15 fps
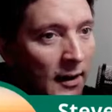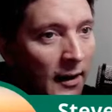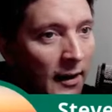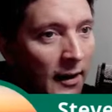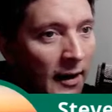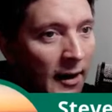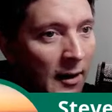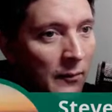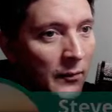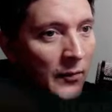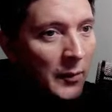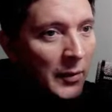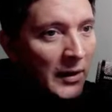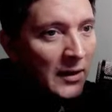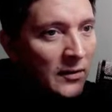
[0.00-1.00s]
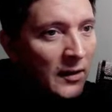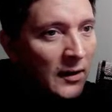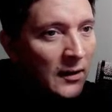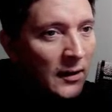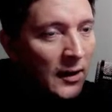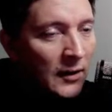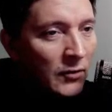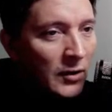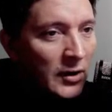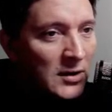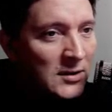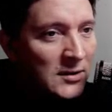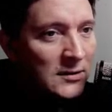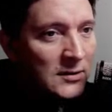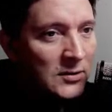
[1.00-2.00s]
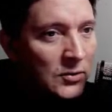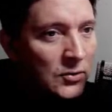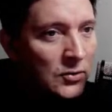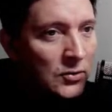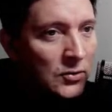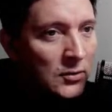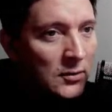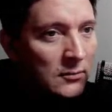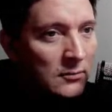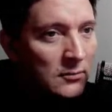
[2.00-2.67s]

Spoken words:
The big thing in relation to